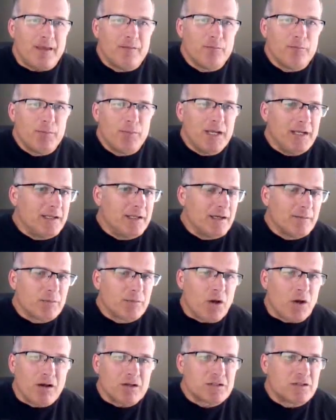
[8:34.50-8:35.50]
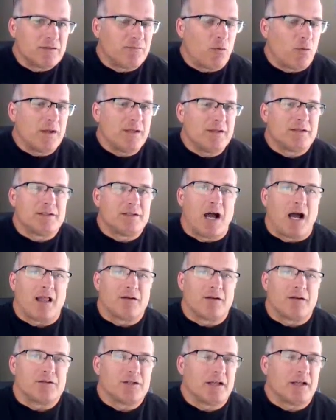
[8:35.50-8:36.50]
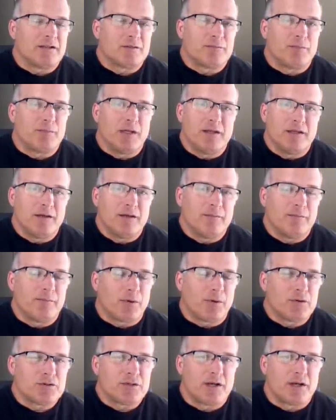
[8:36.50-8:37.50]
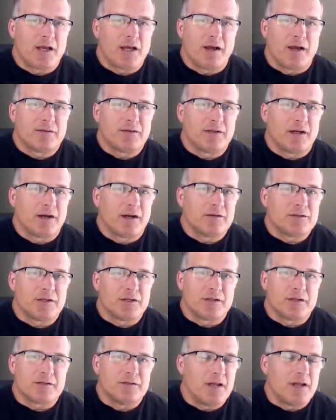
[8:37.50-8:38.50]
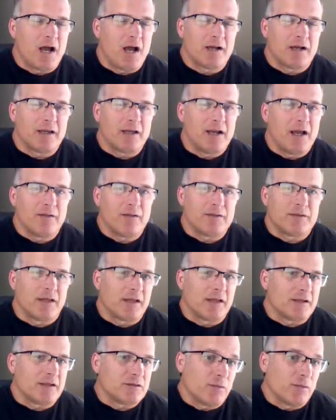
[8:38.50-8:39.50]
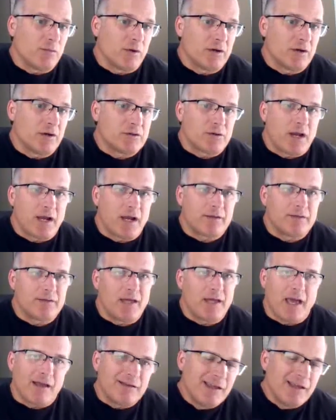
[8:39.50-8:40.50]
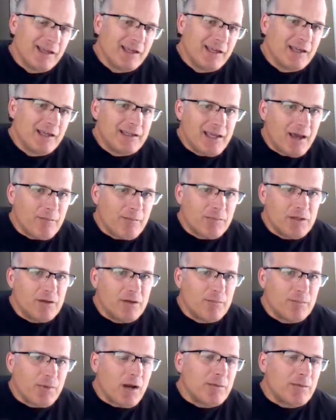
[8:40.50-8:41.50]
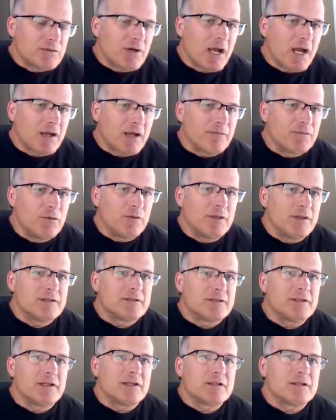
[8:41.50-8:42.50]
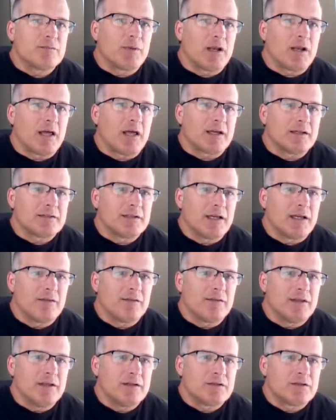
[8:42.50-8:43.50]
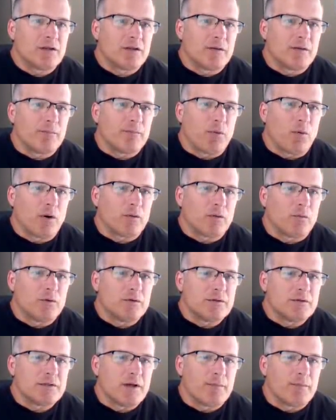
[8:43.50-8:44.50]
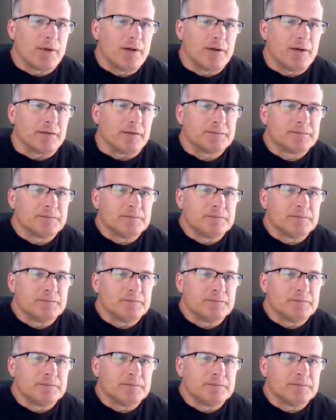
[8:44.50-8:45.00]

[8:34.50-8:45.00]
PDM cost avoidance dollars. You got this PDM person out there just knocking out things. Do we want to track that? Yeah, you could probably track a few of these things, but like I said, these are the important ones up here.